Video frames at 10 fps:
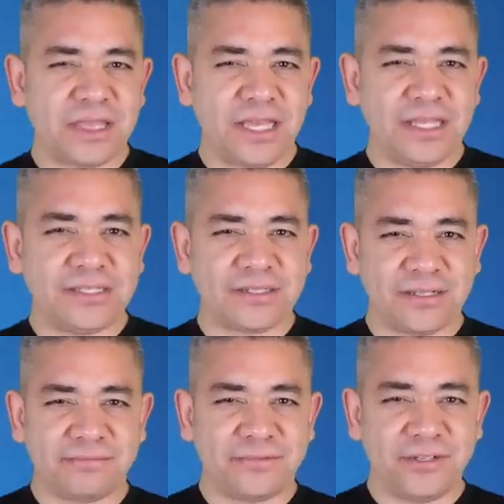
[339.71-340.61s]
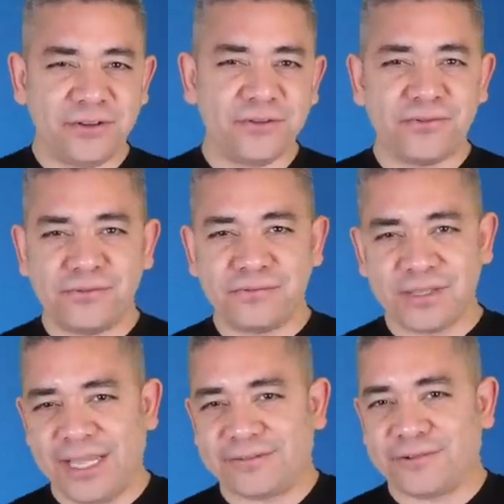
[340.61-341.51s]
these uh, new
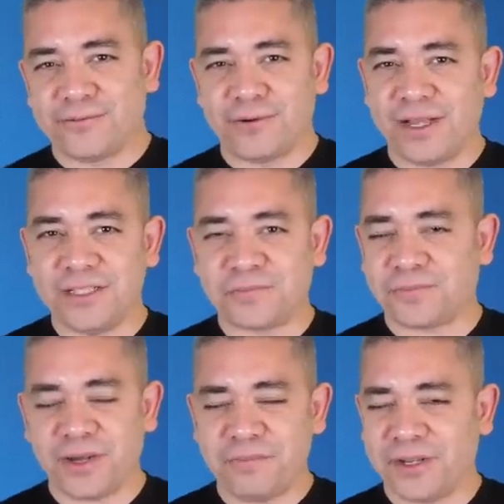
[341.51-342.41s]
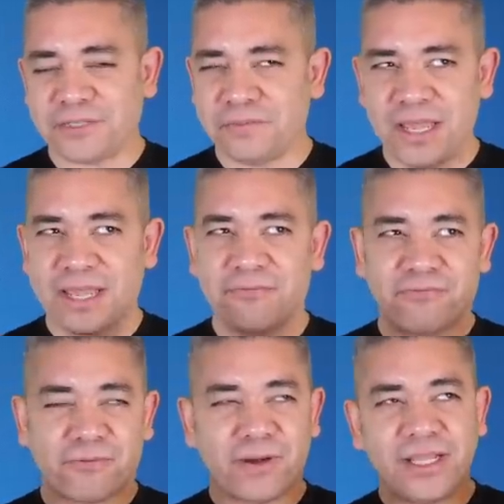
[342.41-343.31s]
leaked ones pretty much make it
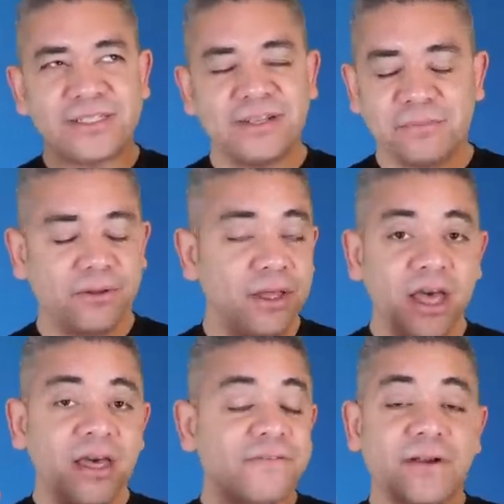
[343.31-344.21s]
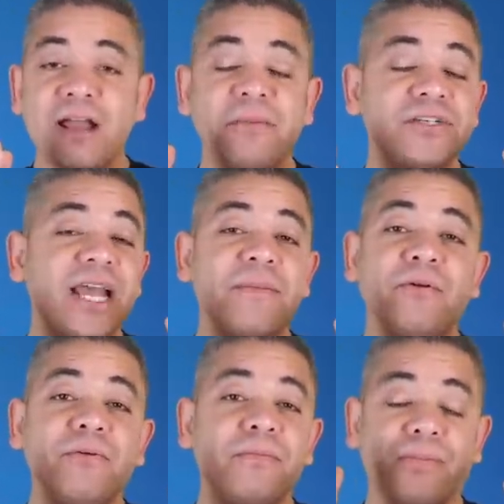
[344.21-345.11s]
reasonable for how much
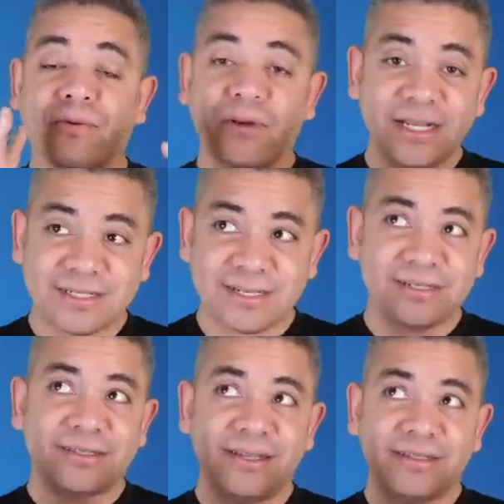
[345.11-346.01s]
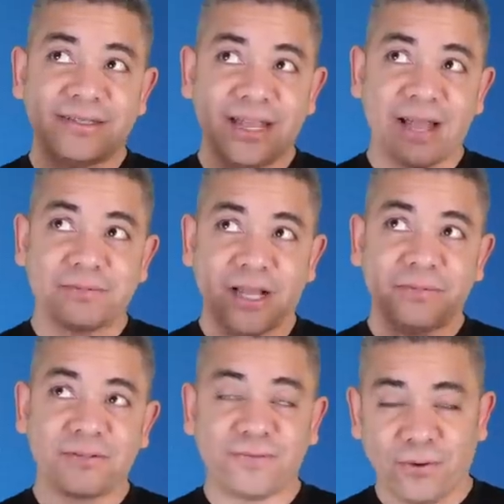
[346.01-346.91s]
Apple prices these
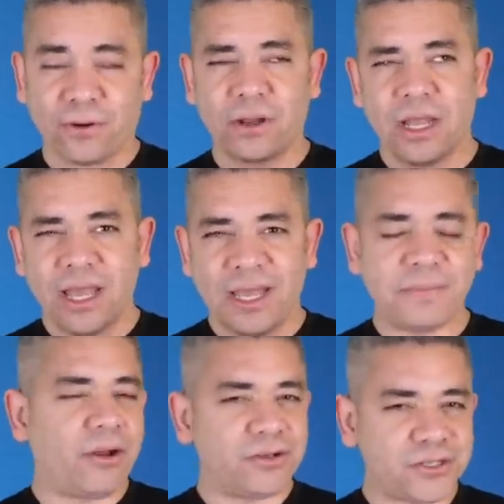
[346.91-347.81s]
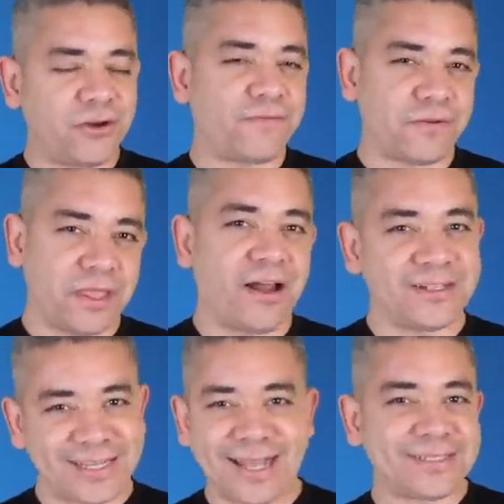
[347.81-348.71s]
laptops and also for the
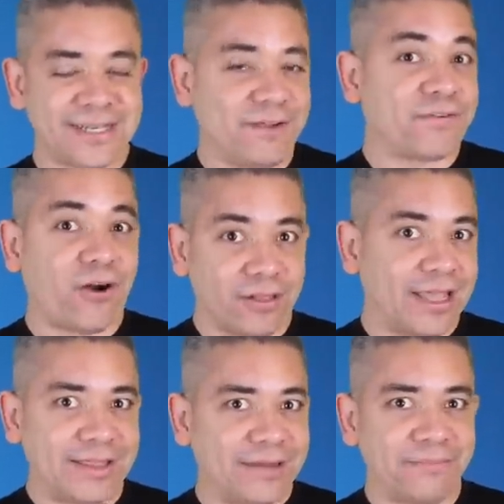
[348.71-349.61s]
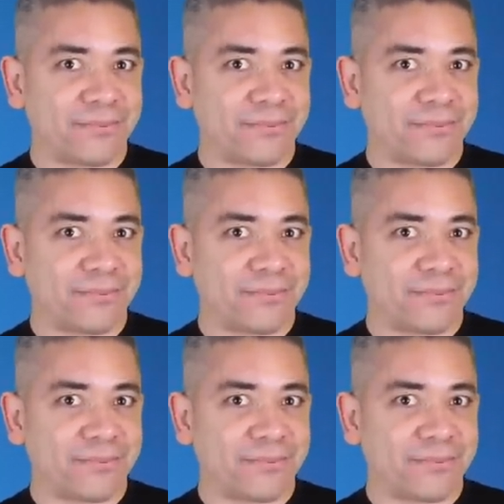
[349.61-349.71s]
audacity of calling them